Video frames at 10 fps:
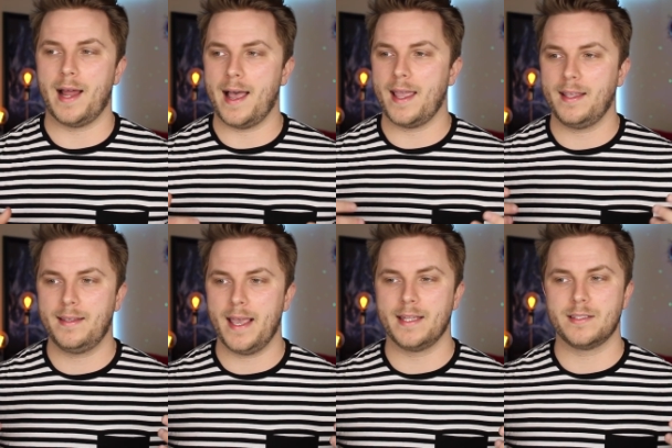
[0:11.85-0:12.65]
I
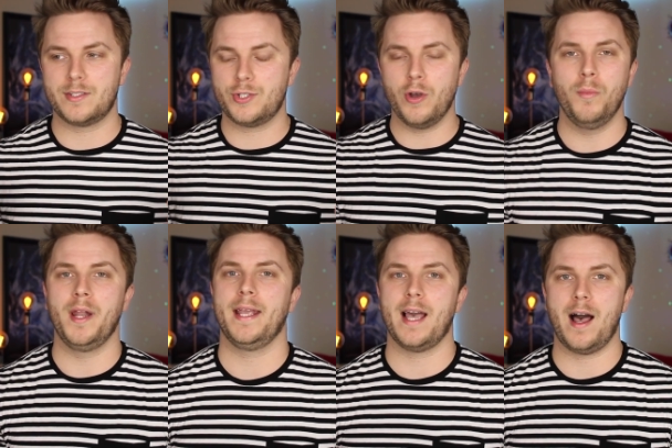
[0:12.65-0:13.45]
get so
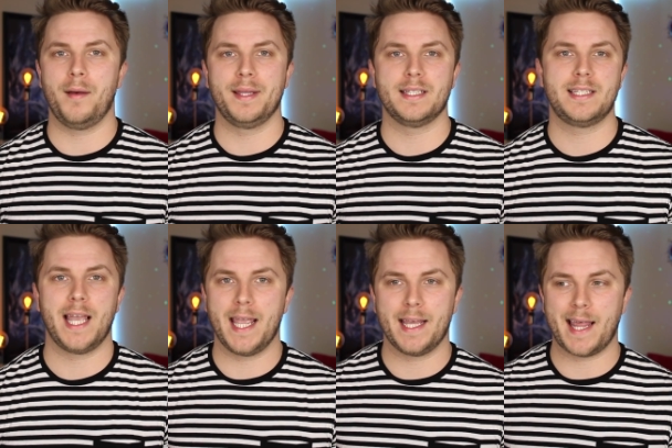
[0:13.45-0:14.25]
many comments
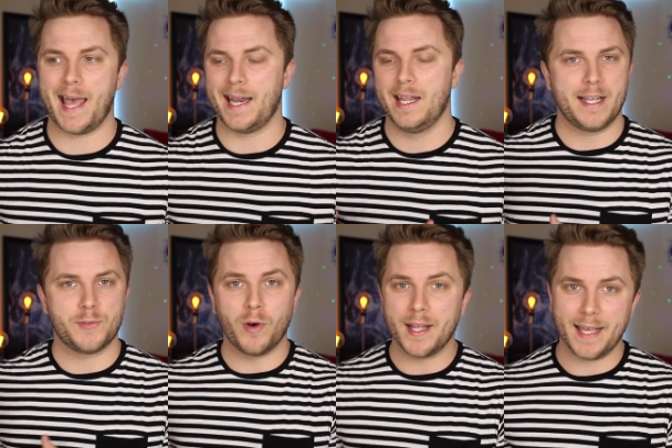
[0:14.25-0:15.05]
saying that you guys
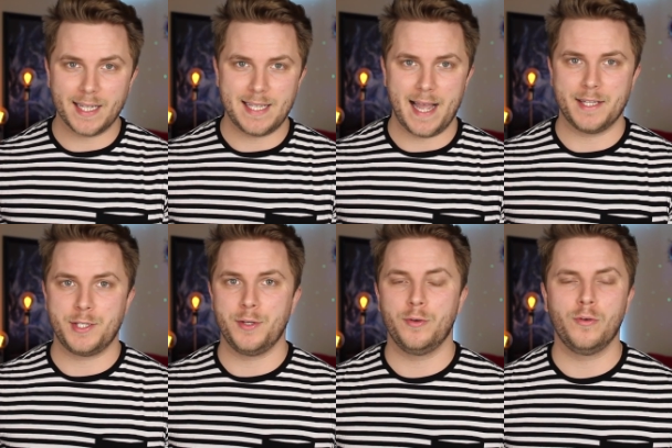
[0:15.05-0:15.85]
want to get a
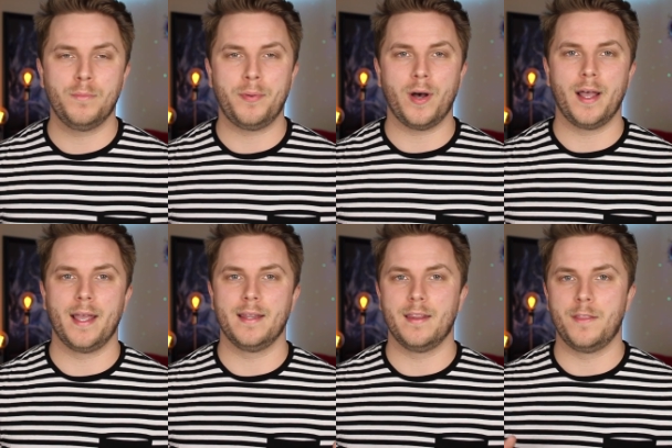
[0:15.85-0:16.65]
tattoo,
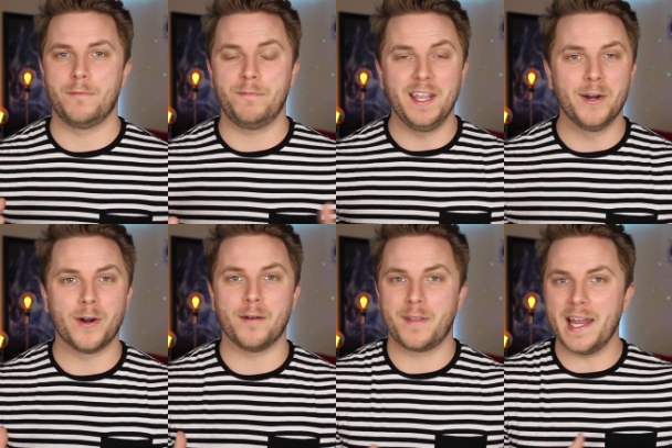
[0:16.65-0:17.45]
but the fear
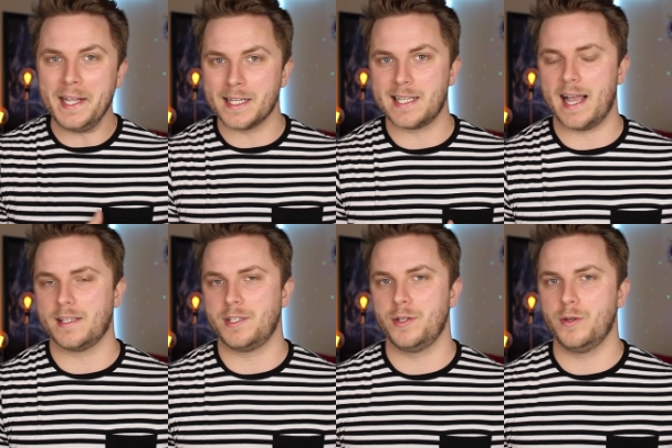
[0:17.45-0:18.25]
of getting a
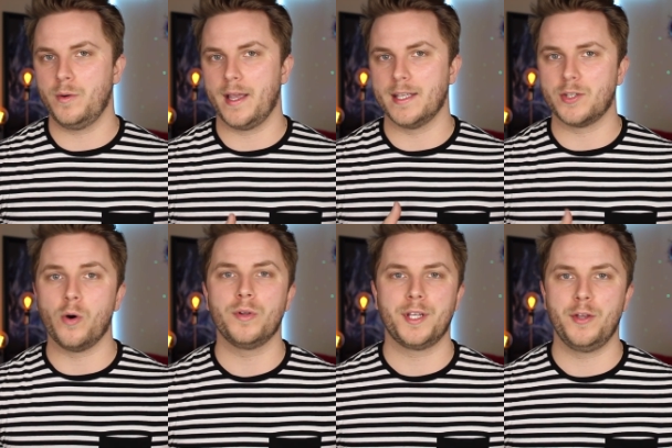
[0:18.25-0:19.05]
tattoo is
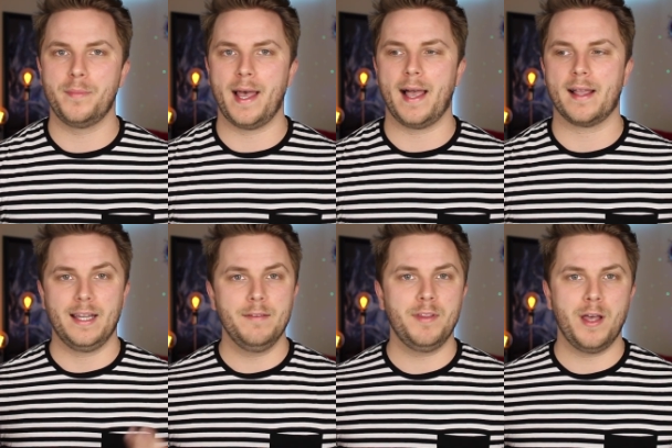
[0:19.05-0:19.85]
holding you back. And
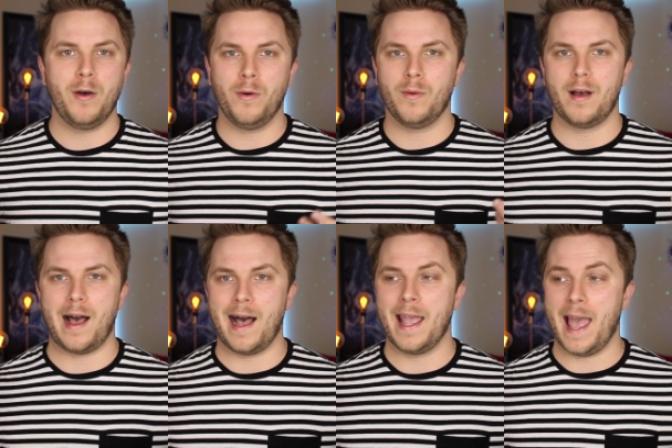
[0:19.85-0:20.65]
even though
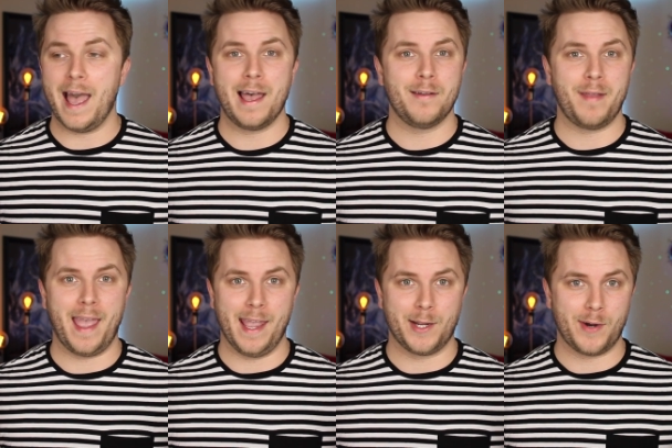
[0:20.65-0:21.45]
I have
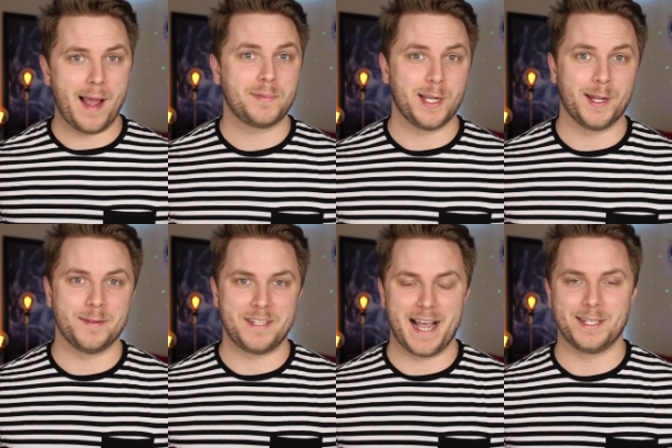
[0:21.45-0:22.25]
a crap ton of
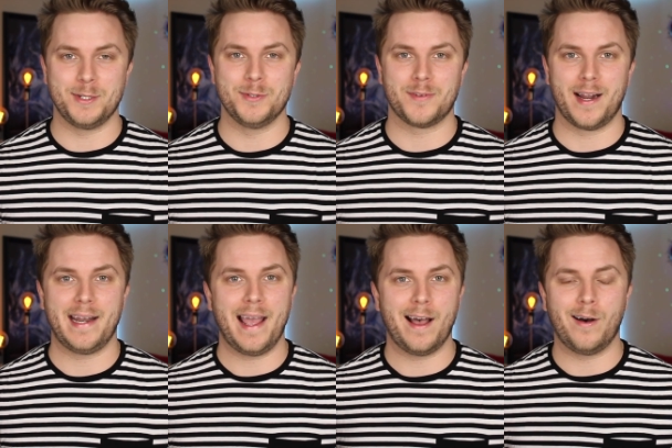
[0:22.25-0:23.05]
tattoos right
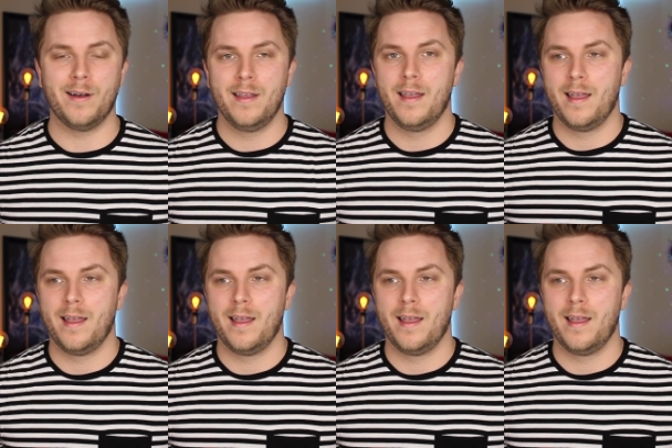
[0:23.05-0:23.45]
now,